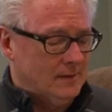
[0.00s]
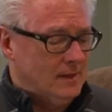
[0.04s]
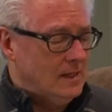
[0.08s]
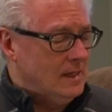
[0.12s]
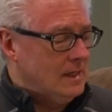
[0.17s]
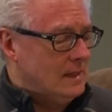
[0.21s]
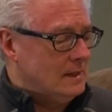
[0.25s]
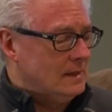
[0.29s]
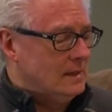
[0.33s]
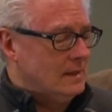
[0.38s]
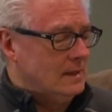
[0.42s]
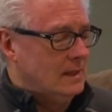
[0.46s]

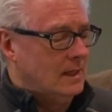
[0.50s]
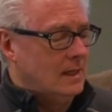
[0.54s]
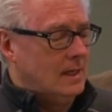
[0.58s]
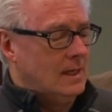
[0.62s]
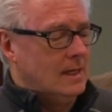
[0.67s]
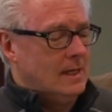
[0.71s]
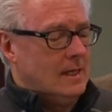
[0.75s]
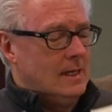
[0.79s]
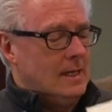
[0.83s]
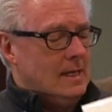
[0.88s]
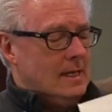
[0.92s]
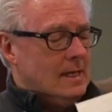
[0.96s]
this
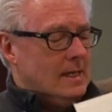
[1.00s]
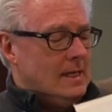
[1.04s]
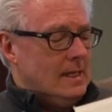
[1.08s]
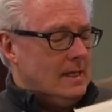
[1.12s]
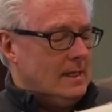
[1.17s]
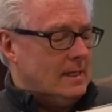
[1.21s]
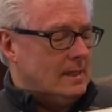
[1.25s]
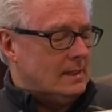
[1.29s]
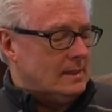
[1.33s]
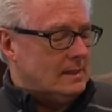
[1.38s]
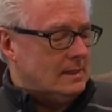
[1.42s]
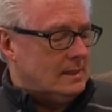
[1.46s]

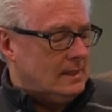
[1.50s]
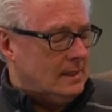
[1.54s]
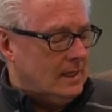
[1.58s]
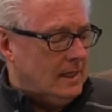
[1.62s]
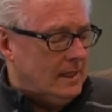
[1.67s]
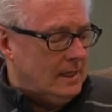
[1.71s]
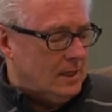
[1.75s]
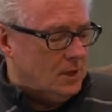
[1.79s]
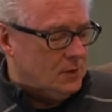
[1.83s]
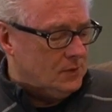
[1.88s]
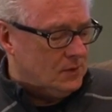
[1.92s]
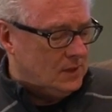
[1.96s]
is
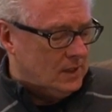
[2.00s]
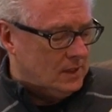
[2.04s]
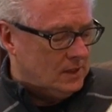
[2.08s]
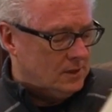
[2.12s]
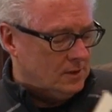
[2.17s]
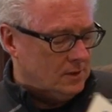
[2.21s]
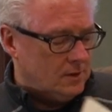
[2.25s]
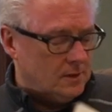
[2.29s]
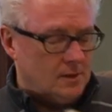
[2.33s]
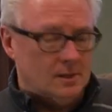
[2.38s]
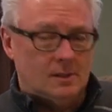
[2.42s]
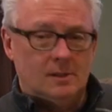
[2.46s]
he goes
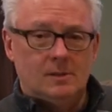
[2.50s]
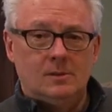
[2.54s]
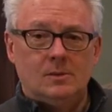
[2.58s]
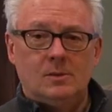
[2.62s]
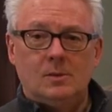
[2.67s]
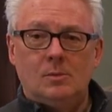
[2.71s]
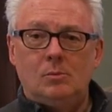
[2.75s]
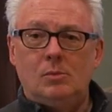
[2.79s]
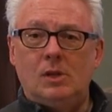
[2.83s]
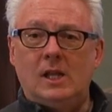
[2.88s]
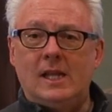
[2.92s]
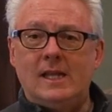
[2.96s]
into the
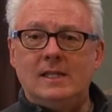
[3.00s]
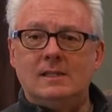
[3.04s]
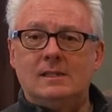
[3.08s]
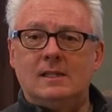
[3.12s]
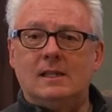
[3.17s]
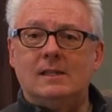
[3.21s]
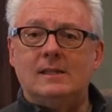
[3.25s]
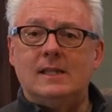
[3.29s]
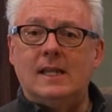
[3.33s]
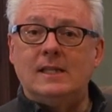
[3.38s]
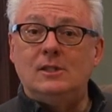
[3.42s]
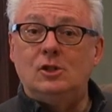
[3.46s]
plate
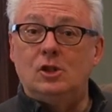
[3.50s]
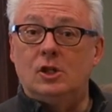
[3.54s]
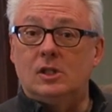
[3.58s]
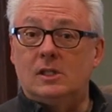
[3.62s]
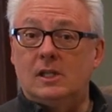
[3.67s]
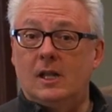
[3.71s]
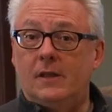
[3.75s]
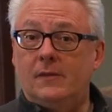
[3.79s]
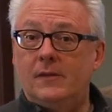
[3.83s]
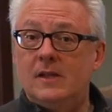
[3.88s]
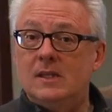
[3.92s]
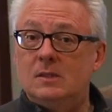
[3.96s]
that they took.
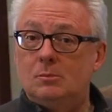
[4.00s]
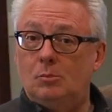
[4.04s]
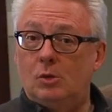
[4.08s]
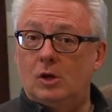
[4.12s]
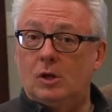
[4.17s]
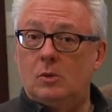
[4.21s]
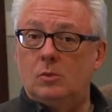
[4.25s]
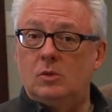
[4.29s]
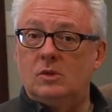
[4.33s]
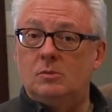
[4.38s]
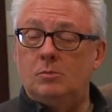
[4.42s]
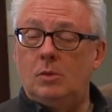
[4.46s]
Now, this
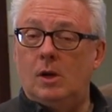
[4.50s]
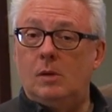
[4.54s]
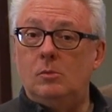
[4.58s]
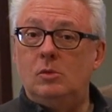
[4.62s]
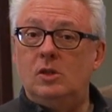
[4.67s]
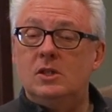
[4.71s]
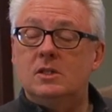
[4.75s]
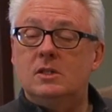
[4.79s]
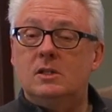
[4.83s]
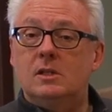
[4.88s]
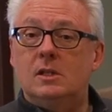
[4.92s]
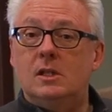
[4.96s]
book was
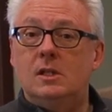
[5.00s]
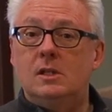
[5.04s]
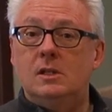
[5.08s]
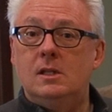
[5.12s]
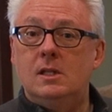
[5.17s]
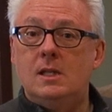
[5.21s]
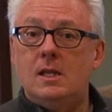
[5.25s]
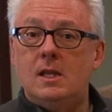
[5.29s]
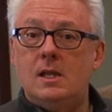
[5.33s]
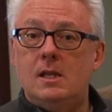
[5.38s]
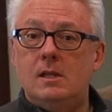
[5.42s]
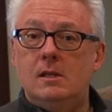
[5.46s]
published in
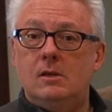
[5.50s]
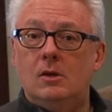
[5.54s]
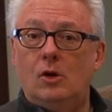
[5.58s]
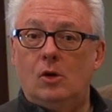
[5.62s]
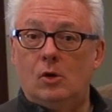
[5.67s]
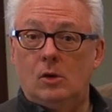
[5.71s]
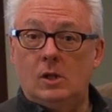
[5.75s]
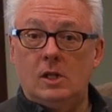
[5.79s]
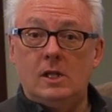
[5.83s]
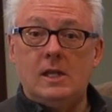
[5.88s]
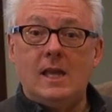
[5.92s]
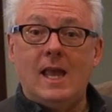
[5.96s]
the
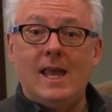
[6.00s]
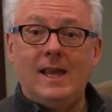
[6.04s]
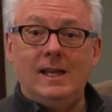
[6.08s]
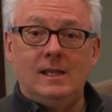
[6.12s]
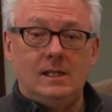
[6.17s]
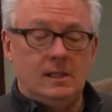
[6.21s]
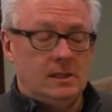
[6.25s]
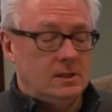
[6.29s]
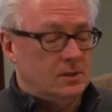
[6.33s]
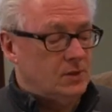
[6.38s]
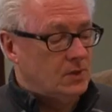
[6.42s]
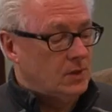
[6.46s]
early
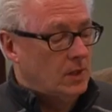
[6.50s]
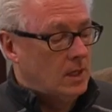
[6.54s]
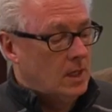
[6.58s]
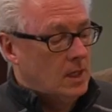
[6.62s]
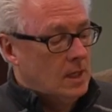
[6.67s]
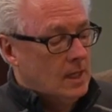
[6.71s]
80s,